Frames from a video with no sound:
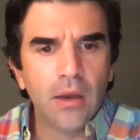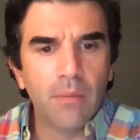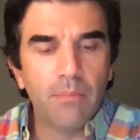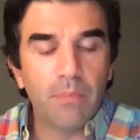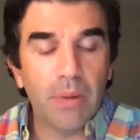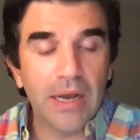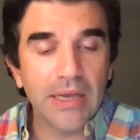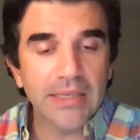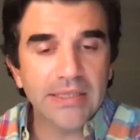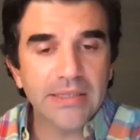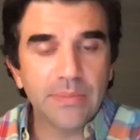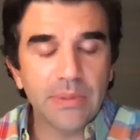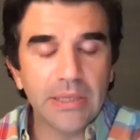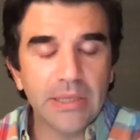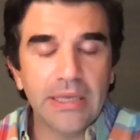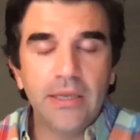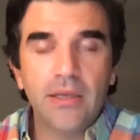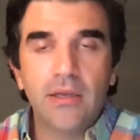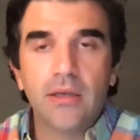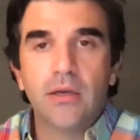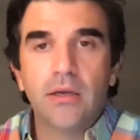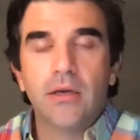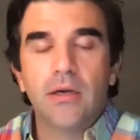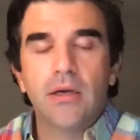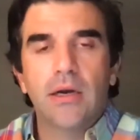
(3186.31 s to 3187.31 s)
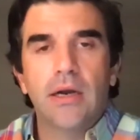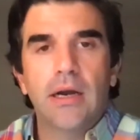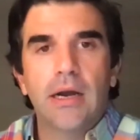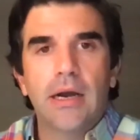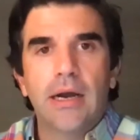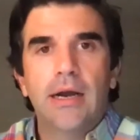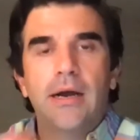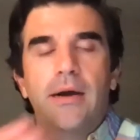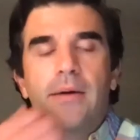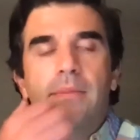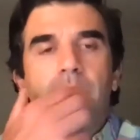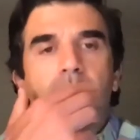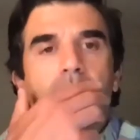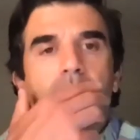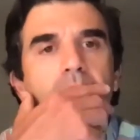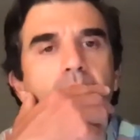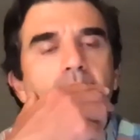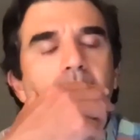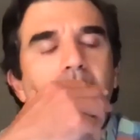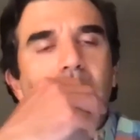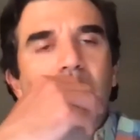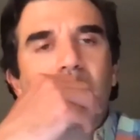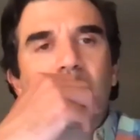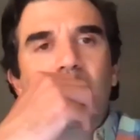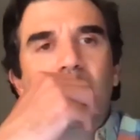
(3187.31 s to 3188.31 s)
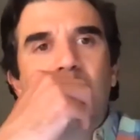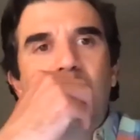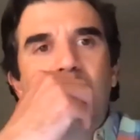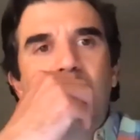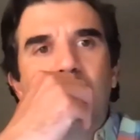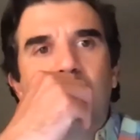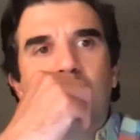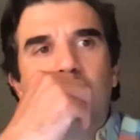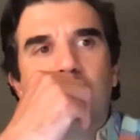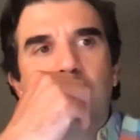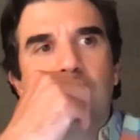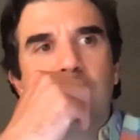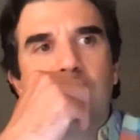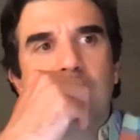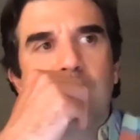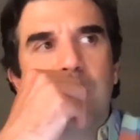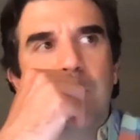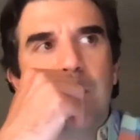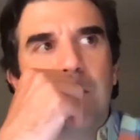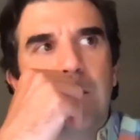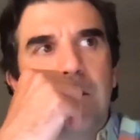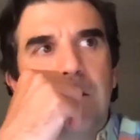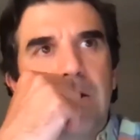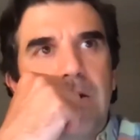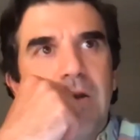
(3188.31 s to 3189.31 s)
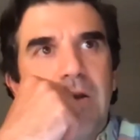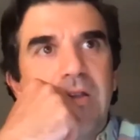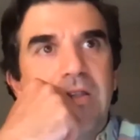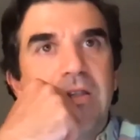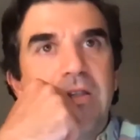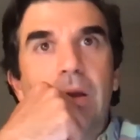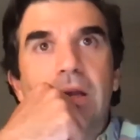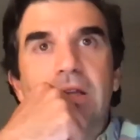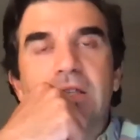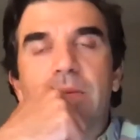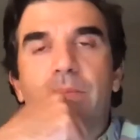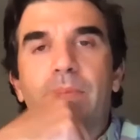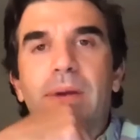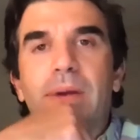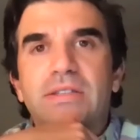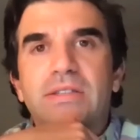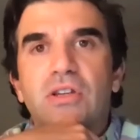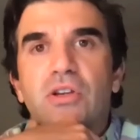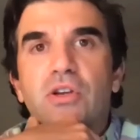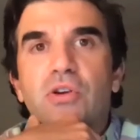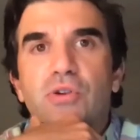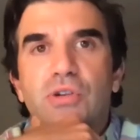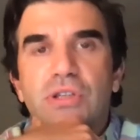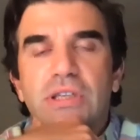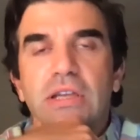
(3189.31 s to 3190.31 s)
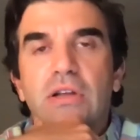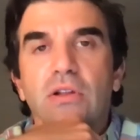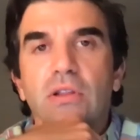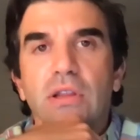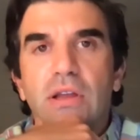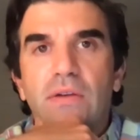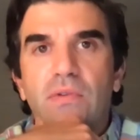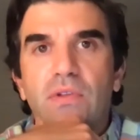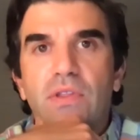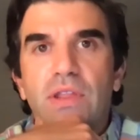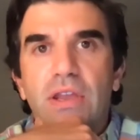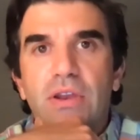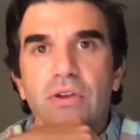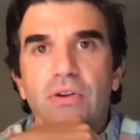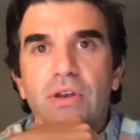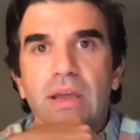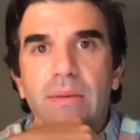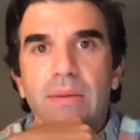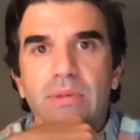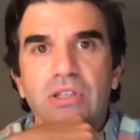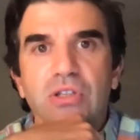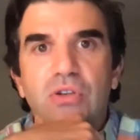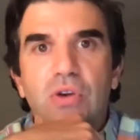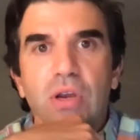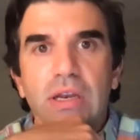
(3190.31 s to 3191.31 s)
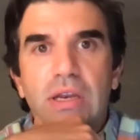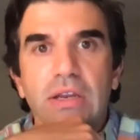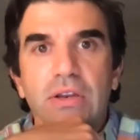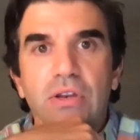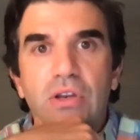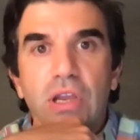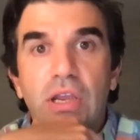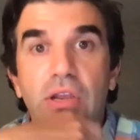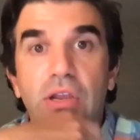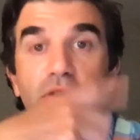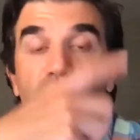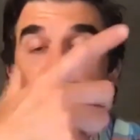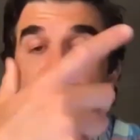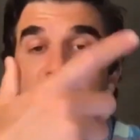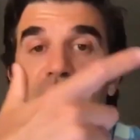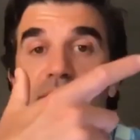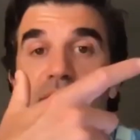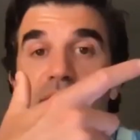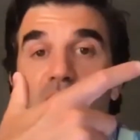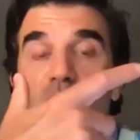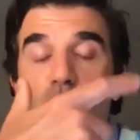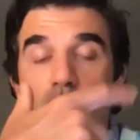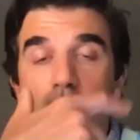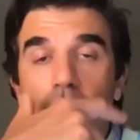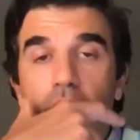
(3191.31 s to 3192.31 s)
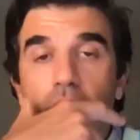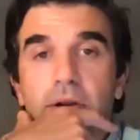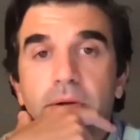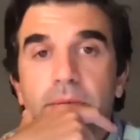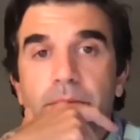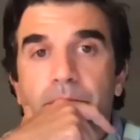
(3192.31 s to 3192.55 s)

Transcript: Possibly. Um, it, it depends on your skill level that you demonstrate in, in your TV work.